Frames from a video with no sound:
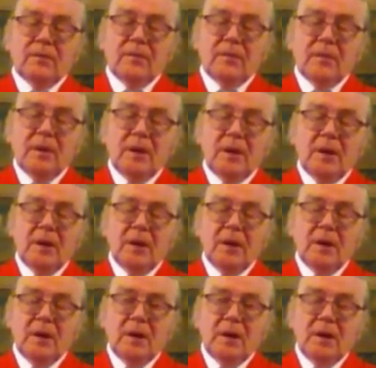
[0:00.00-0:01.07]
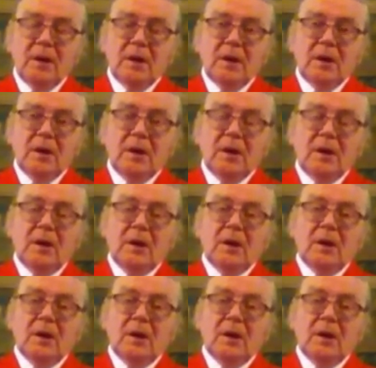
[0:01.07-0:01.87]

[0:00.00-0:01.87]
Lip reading: (silence)